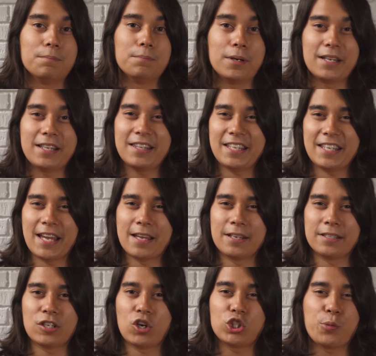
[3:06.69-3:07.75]
But in the
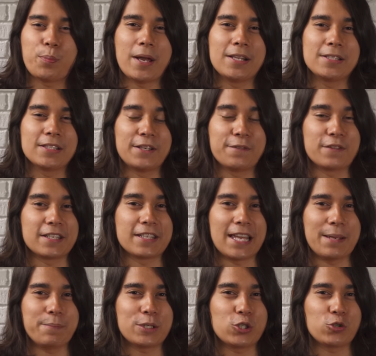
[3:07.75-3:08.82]
end, it all depends on if the
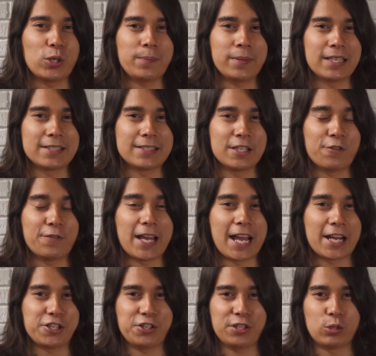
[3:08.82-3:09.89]
game streaming itself
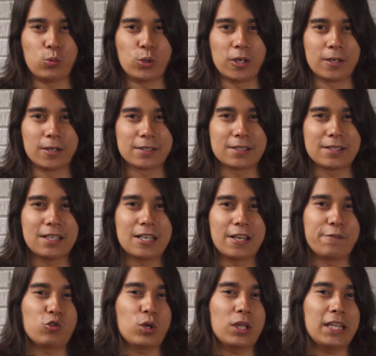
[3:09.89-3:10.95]
actually works,
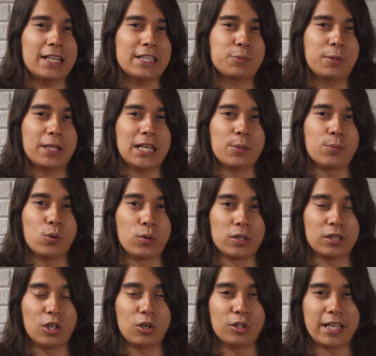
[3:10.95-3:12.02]
if it really is playable
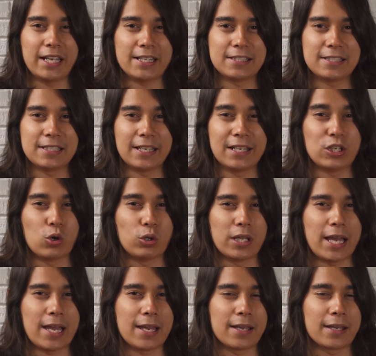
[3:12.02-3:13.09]
with low latency and no
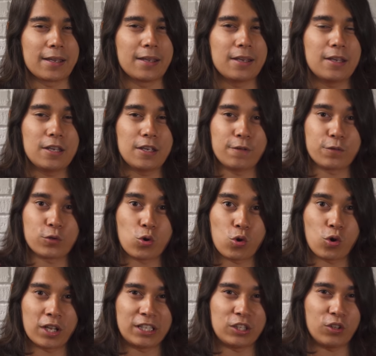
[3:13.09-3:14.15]
lag. If
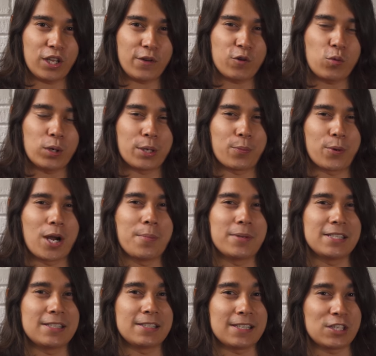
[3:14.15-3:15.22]
Google can deliver what it
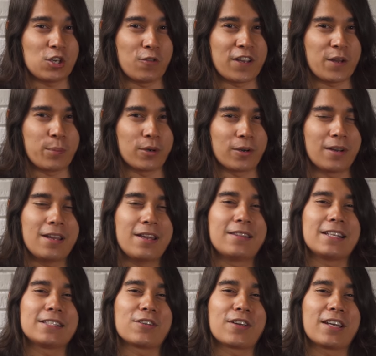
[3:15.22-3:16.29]
promises this November,
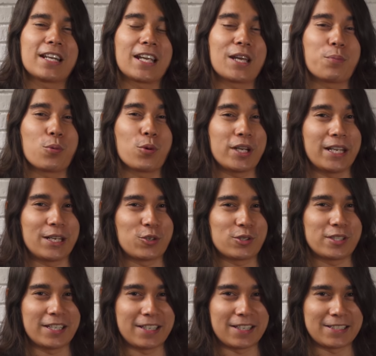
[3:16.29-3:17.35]
things are going to get pretty
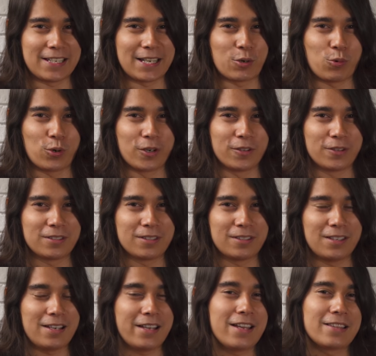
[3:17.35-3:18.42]
interesting in the tech world.
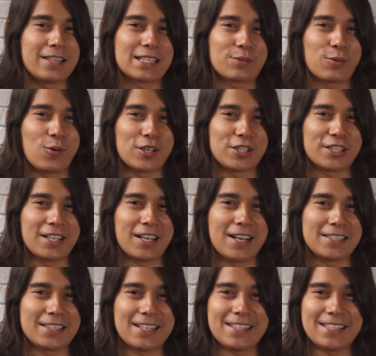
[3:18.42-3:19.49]
Thanks for watching
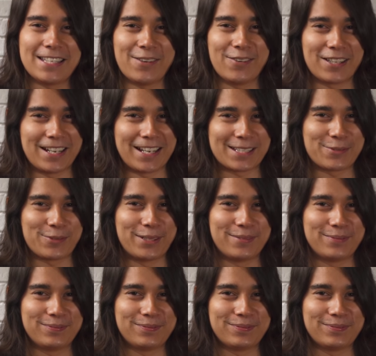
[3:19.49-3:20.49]
guys, and see you on the next one.